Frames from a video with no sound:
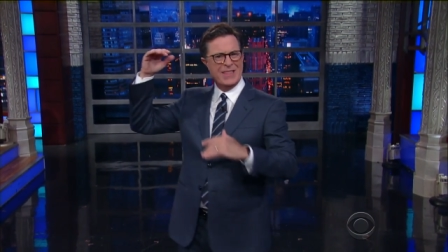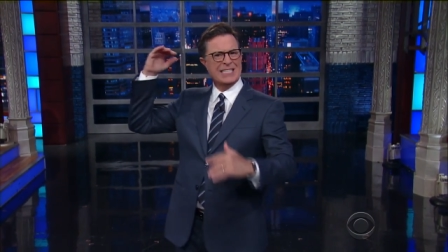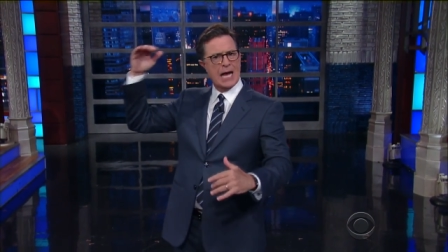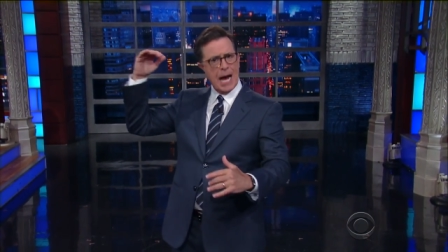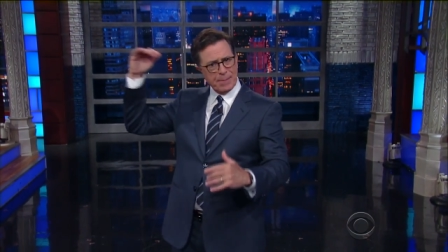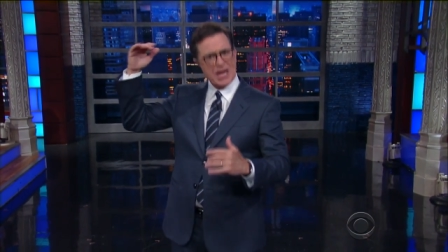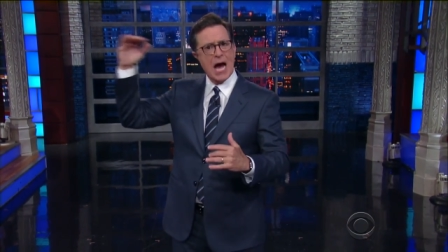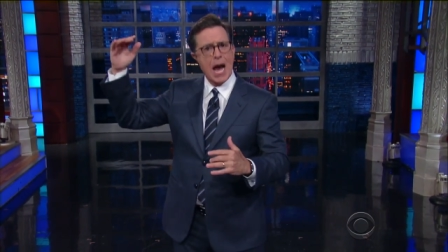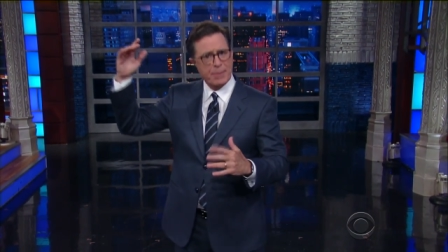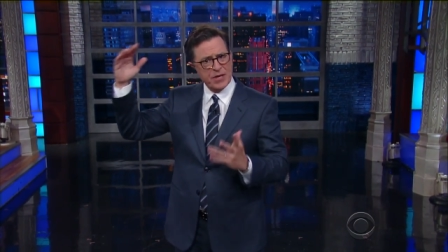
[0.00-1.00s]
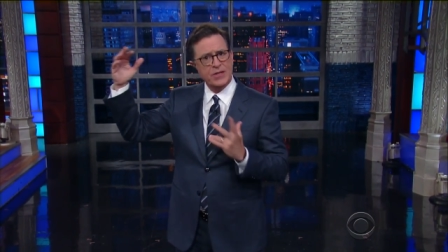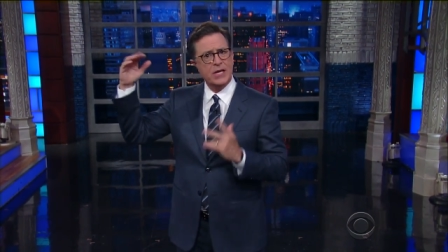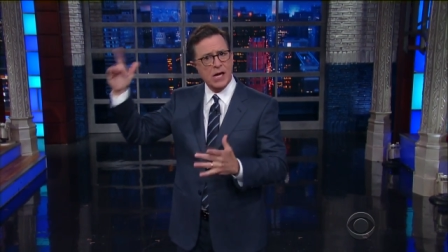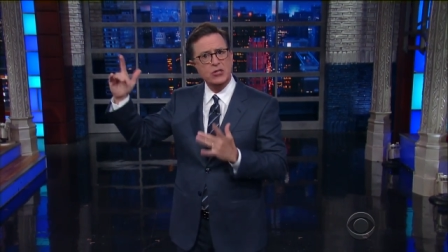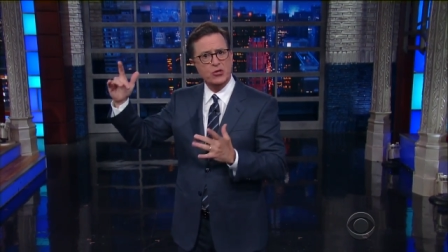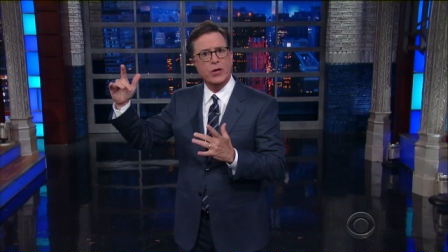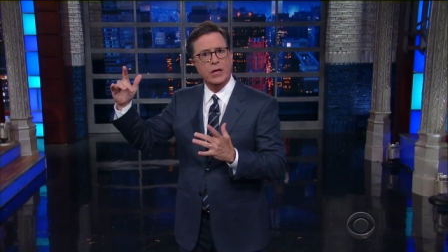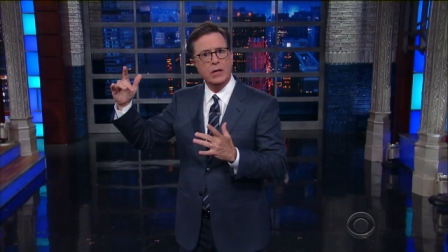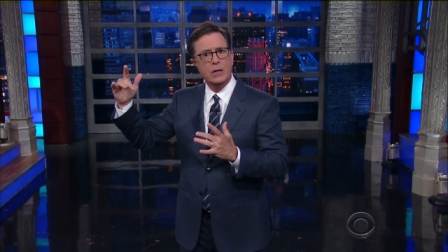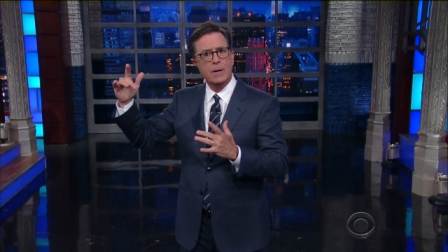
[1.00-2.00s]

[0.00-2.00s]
the top cop in the country